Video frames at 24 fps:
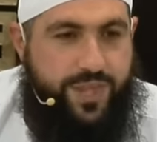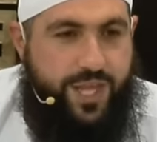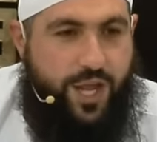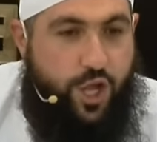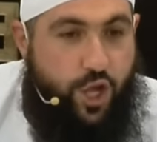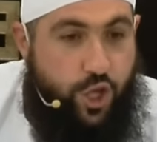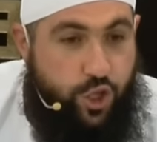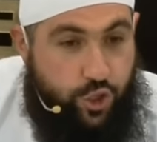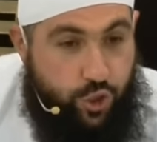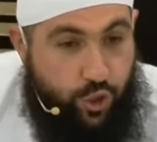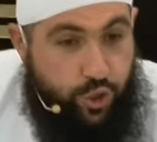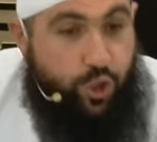
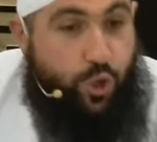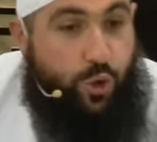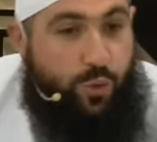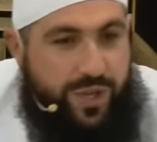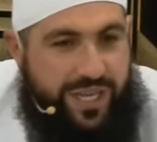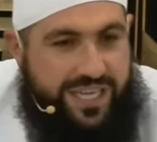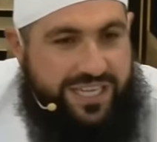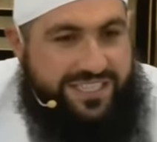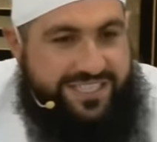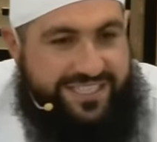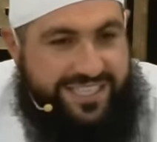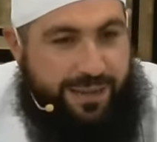you're
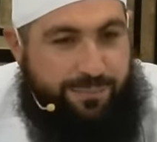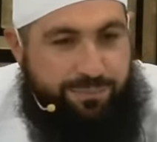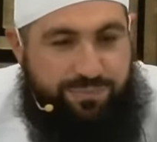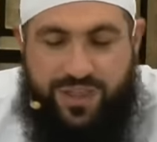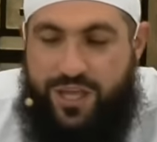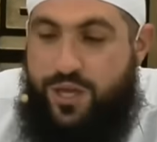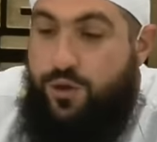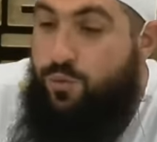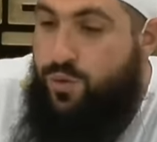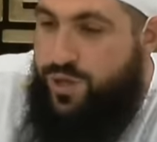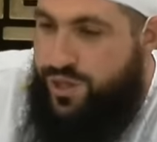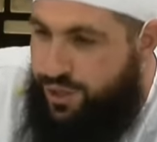doing
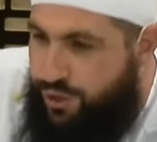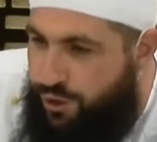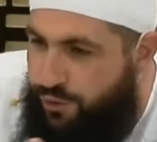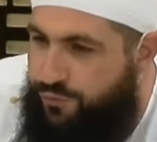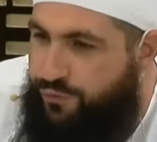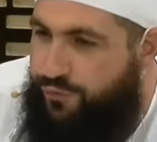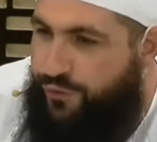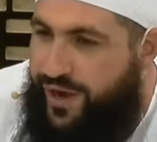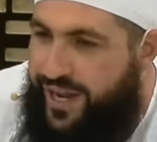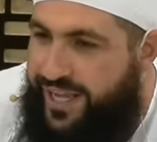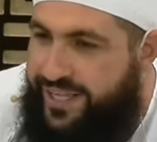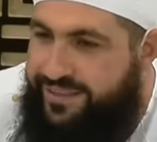something with your
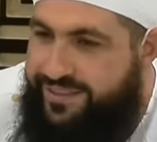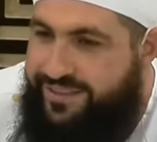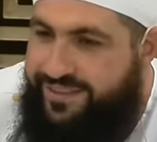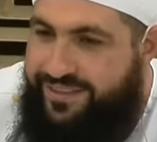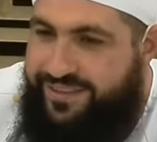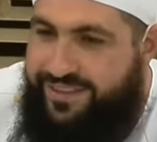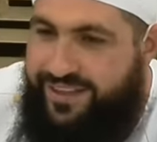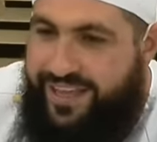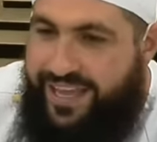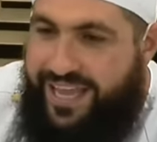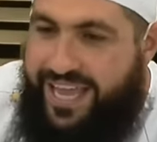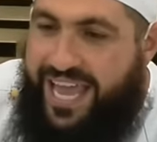friend
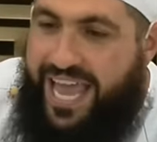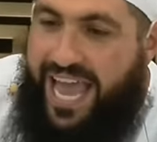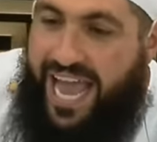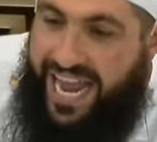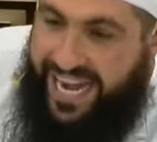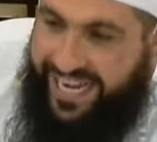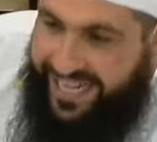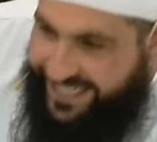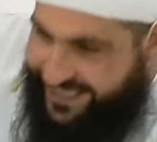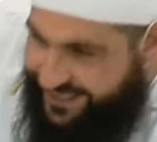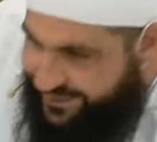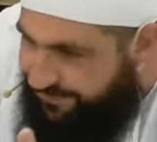
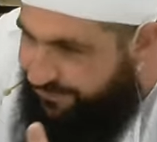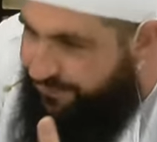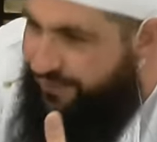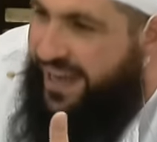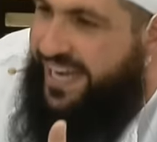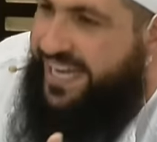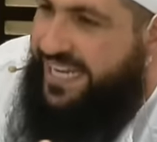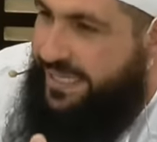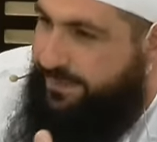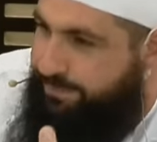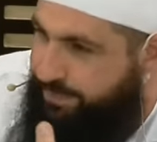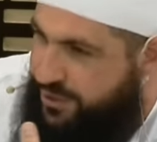and it's
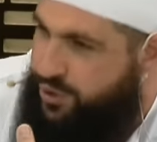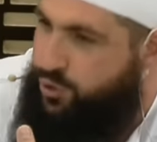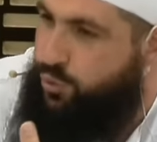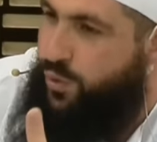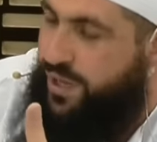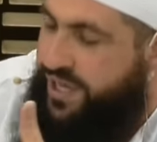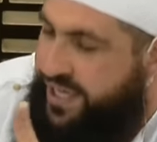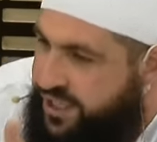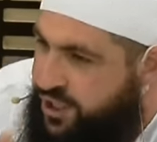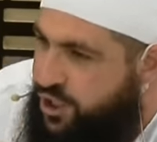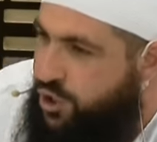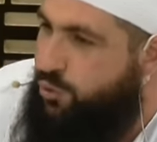funny.
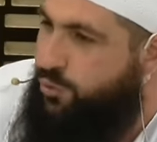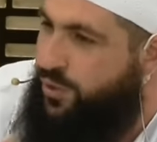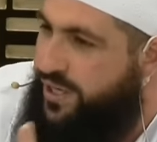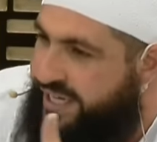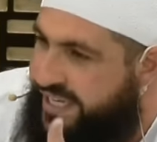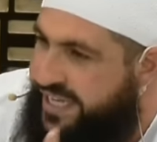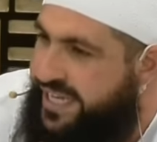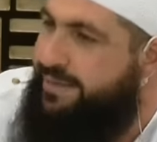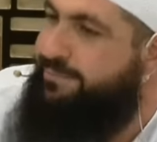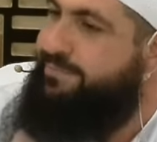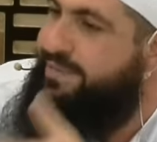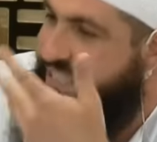Between you and
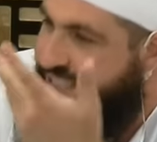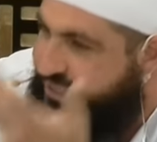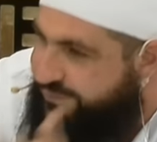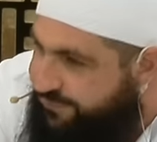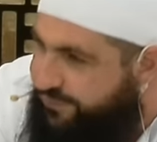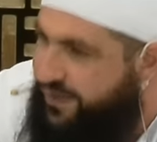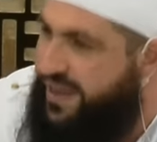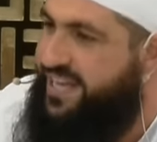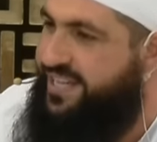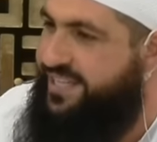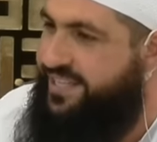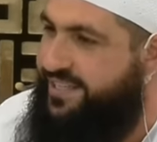him, it's
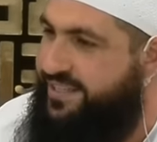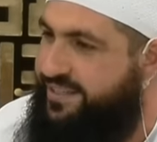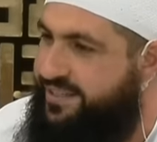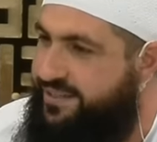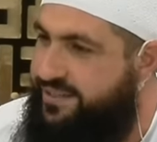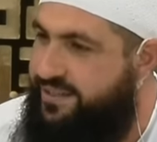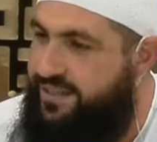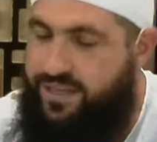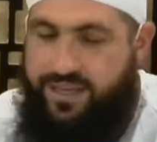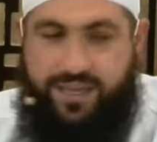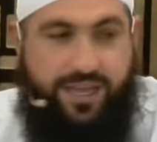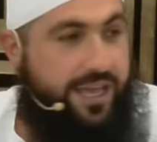funny.
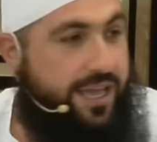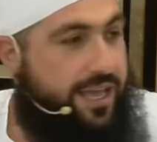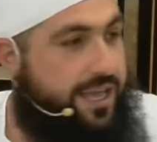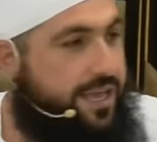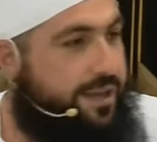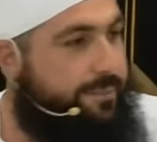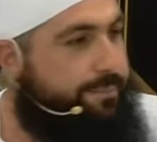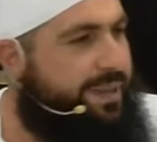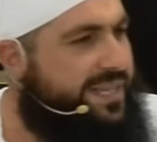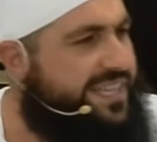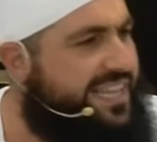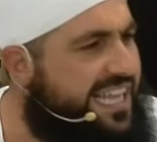
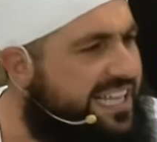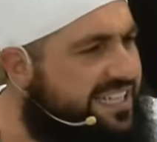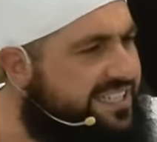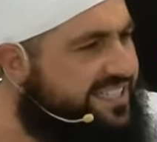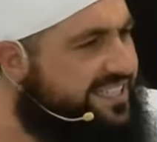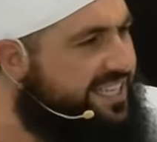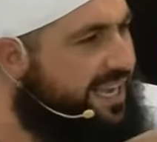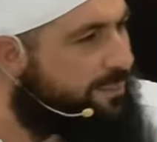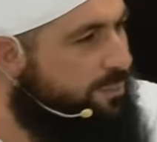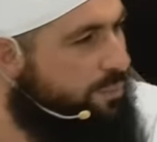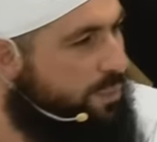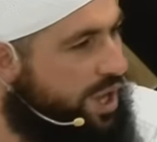But then
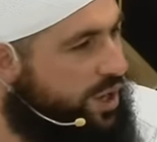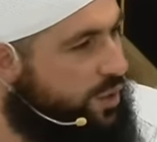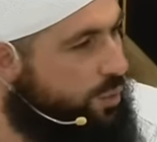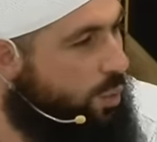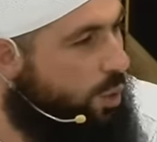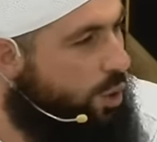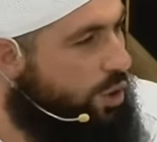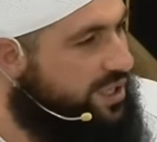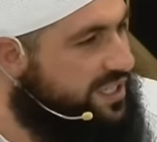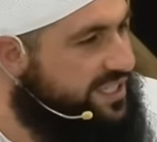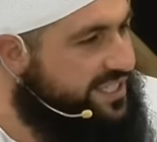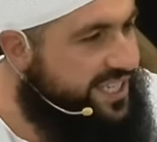someone
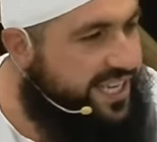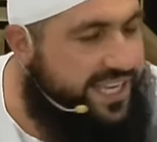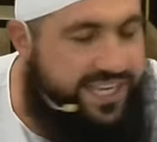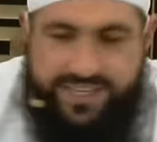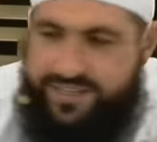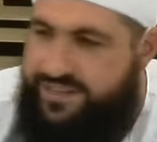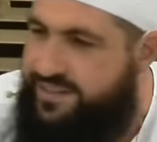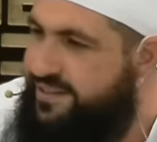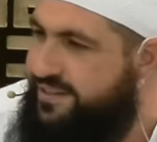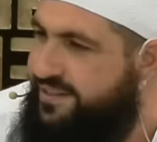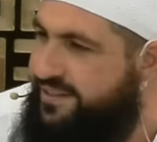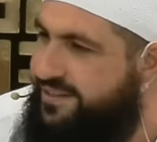walks
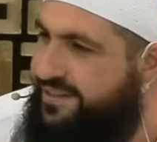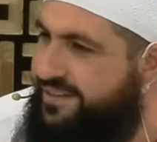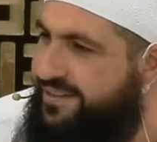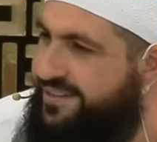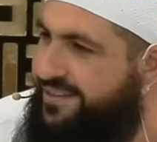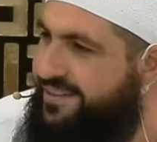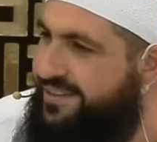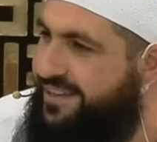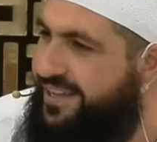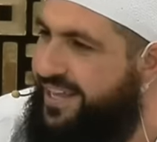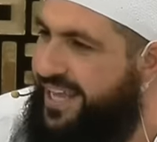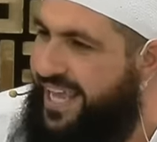in,
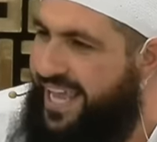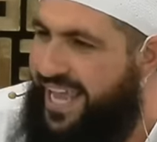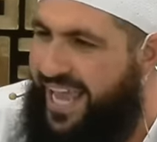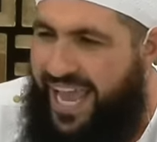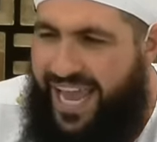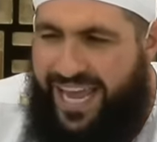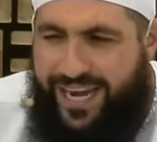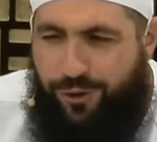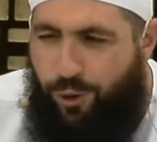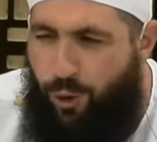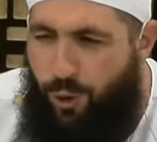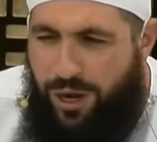
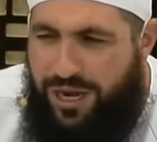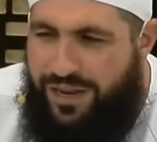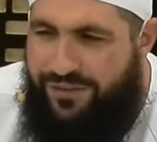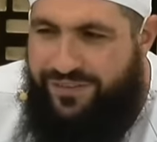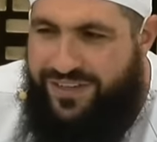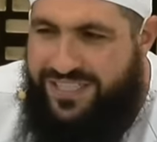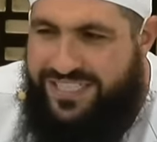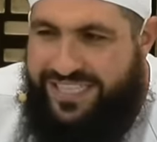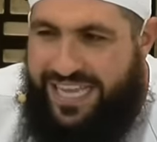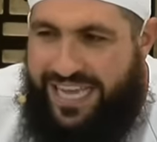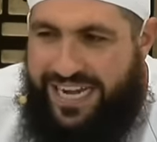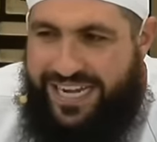and all of
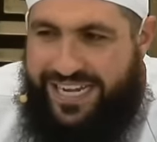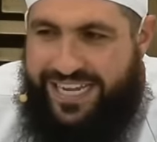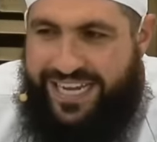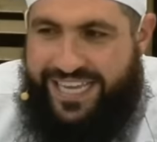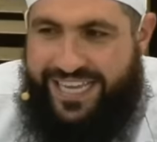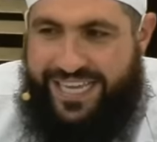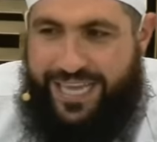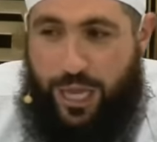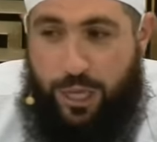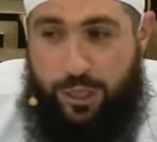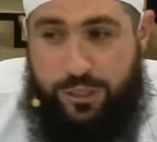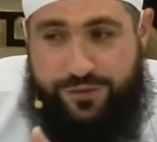a sudden
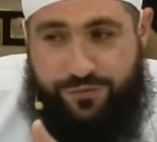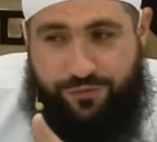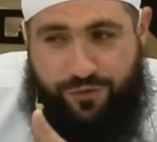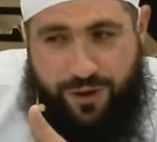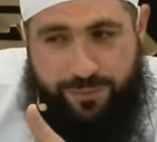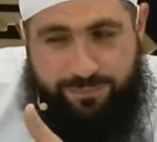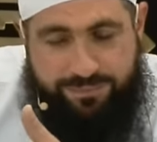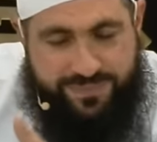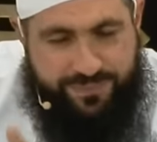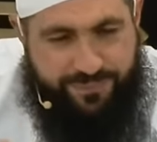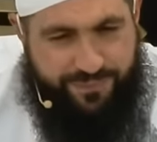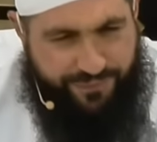it goes
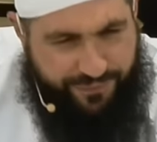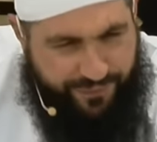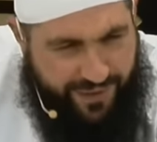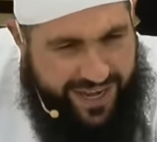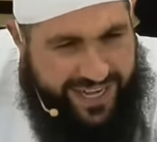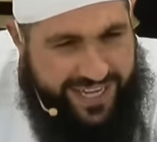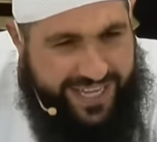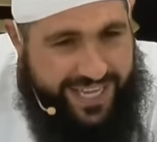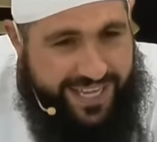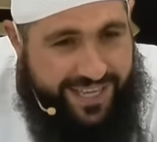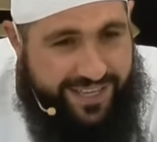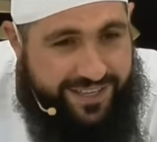from
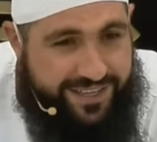funny